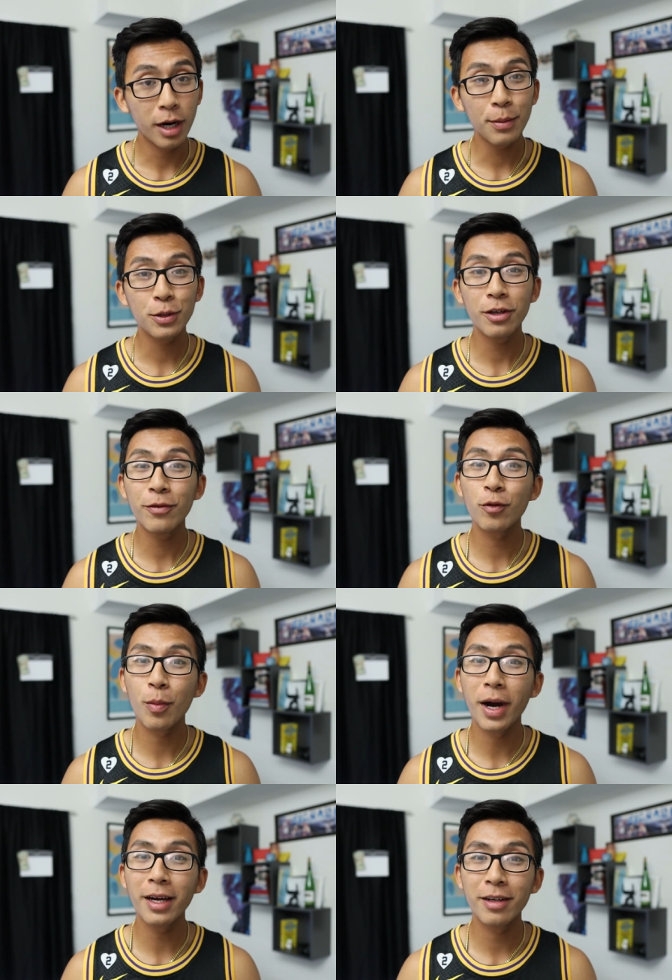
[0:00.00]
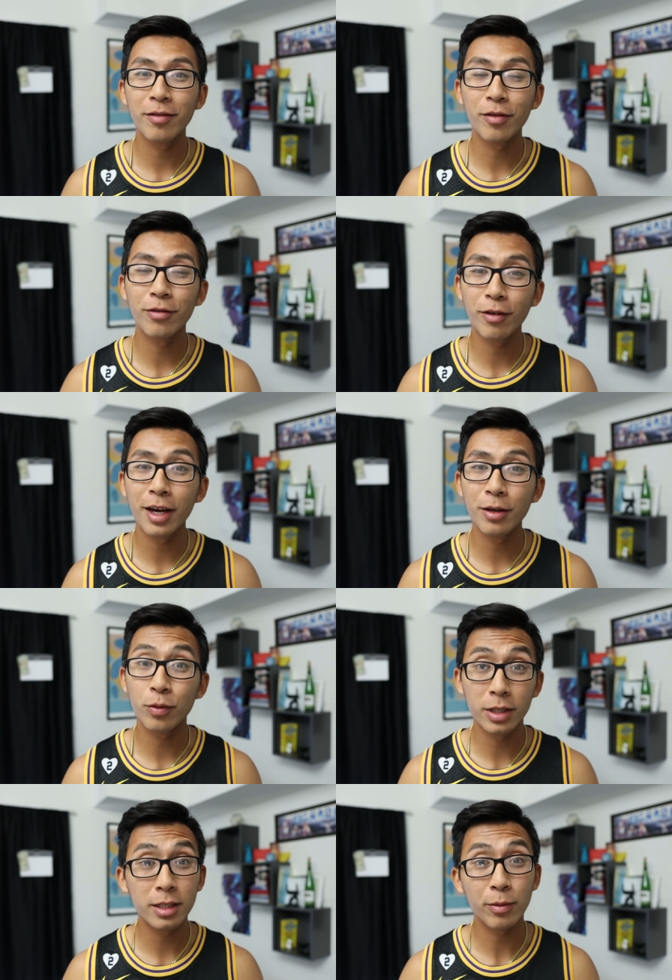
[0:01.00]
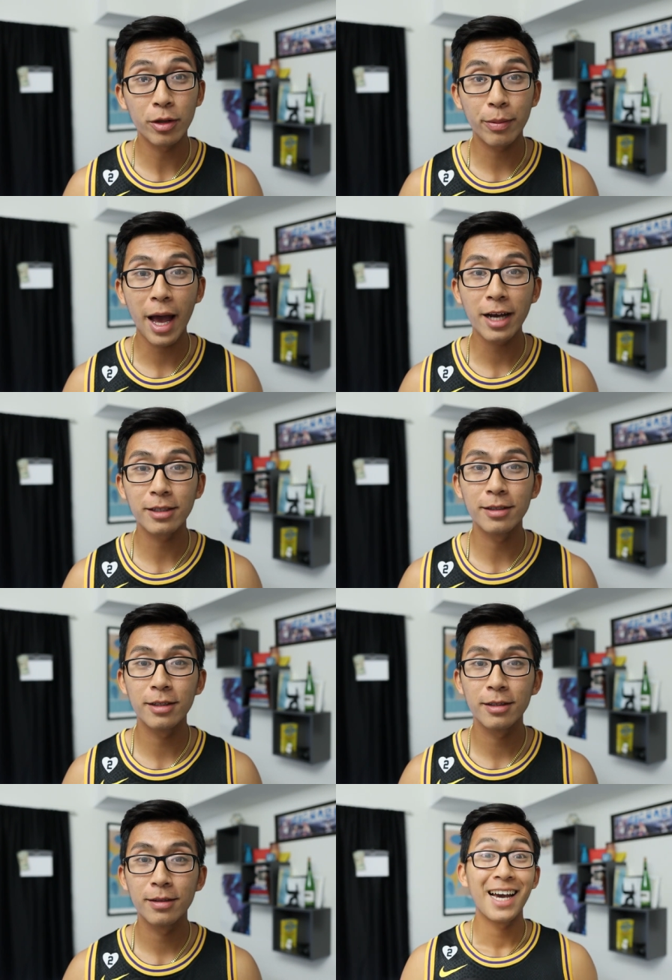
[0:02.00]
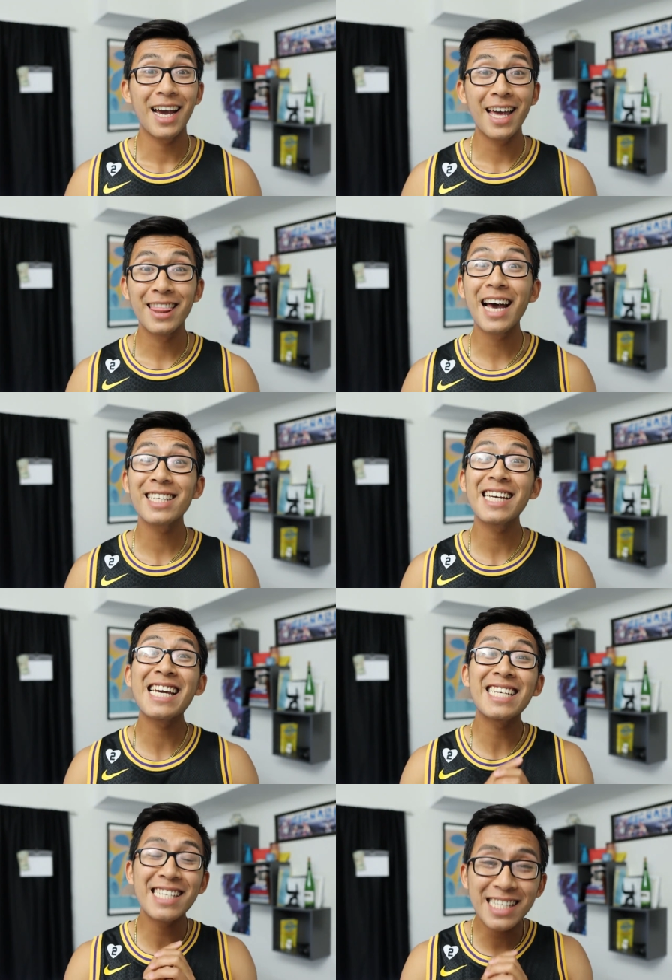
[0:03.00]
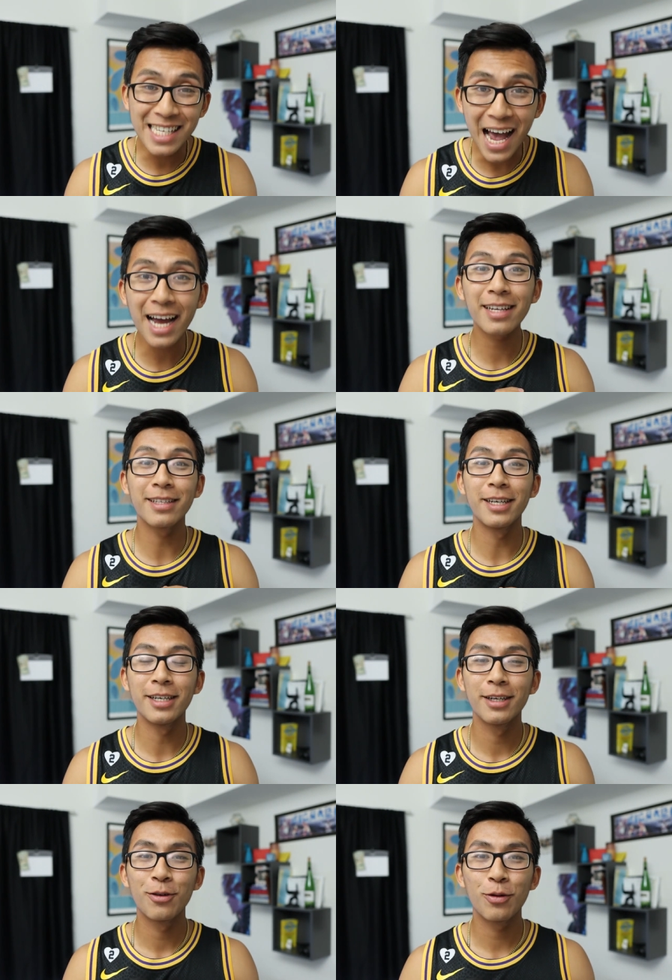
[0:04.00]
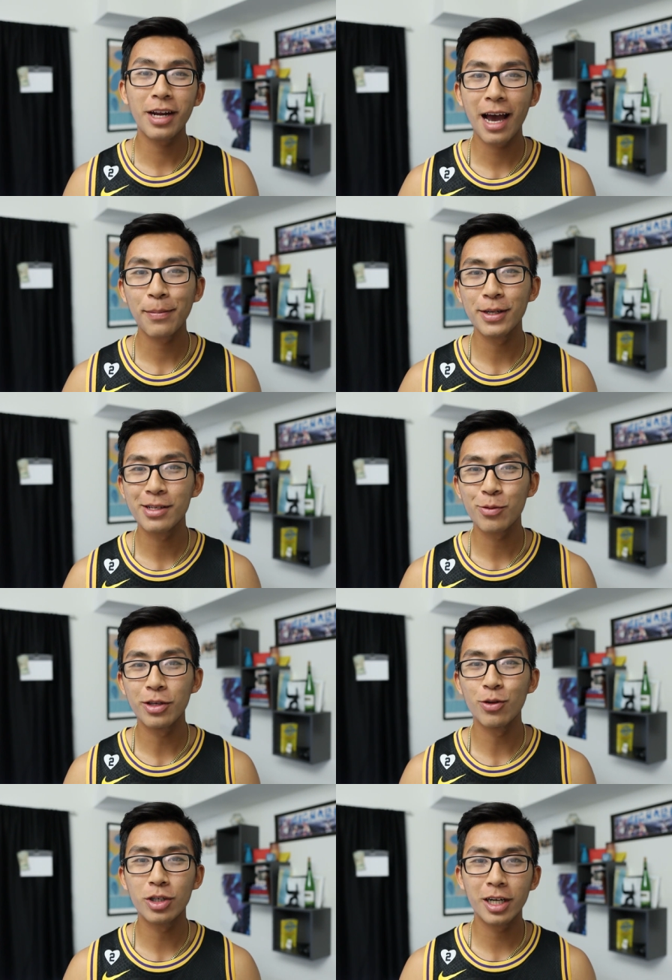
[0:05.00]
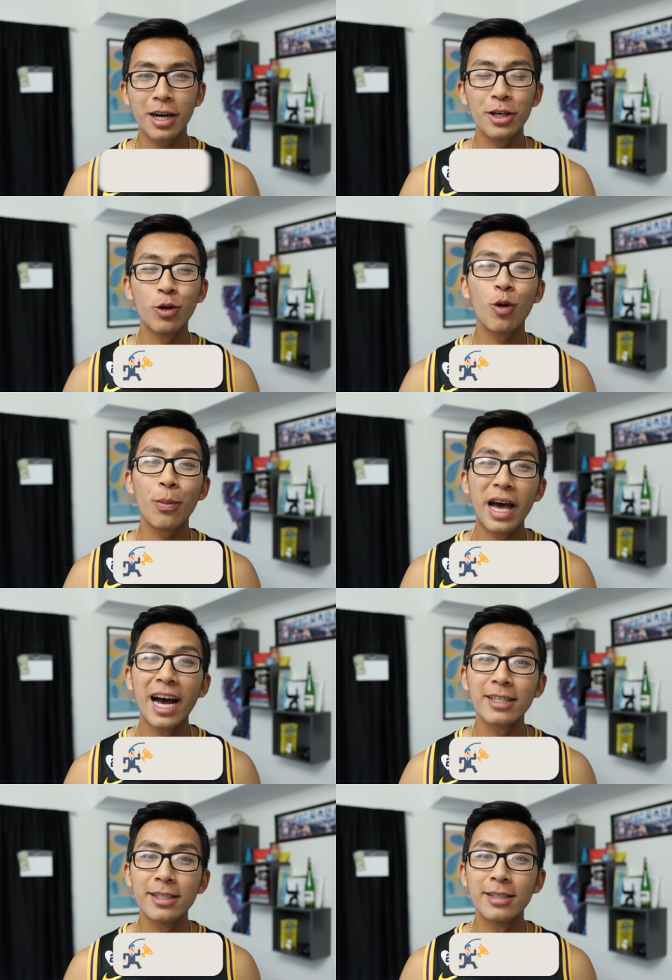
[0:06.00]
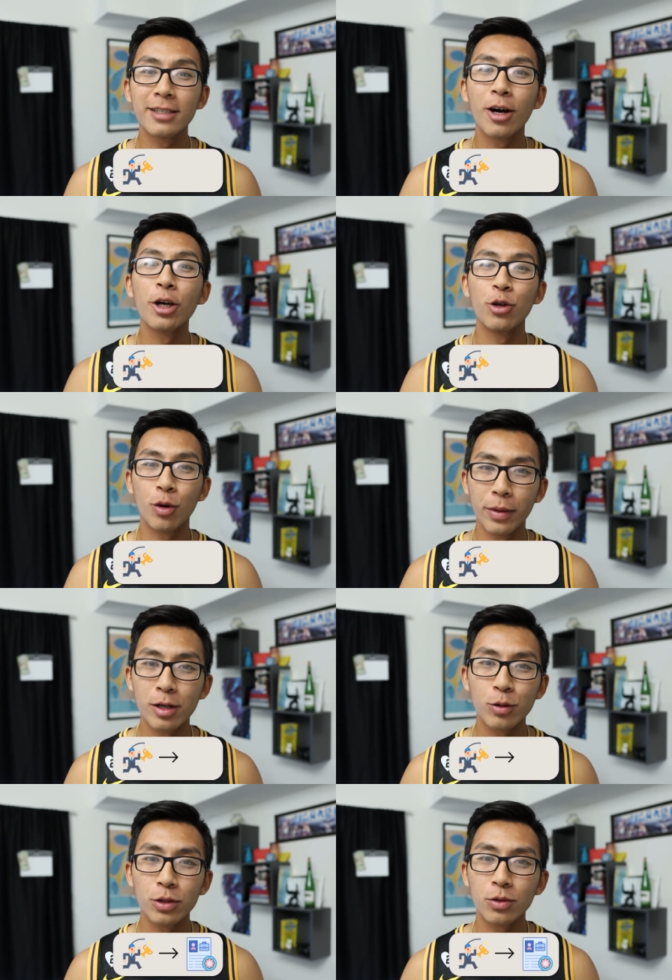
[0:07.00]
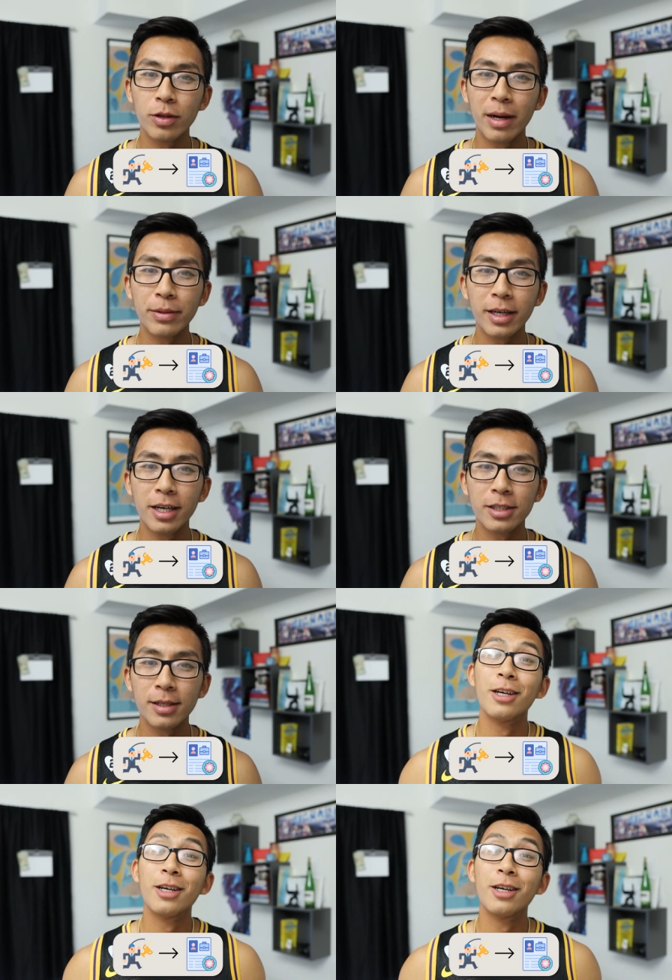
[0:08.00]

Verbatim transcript: Perhaps you're even reminded of a friend with similar passions. And that's exactly what happens when you share your passions on your medical school application.